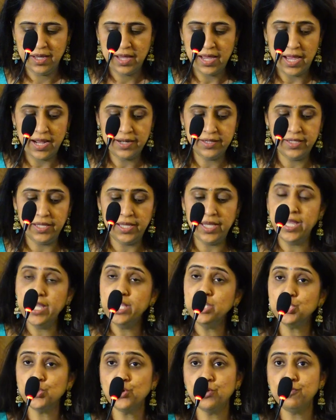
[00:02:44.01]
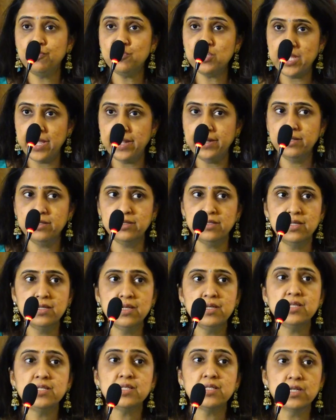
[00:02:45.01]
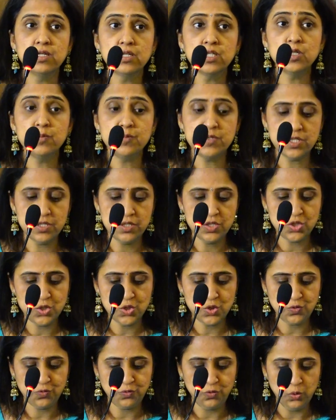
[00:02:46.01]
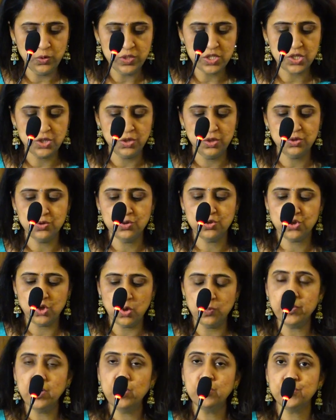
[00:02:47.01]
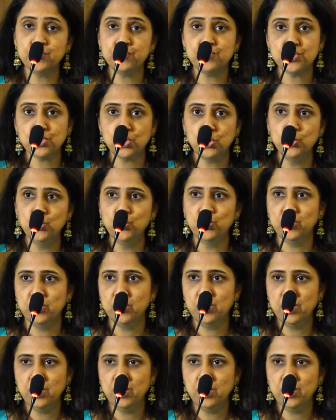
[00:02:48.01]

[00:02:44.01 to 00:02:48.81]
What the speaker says: At the age of 10, circumstances forced her to drop out of school,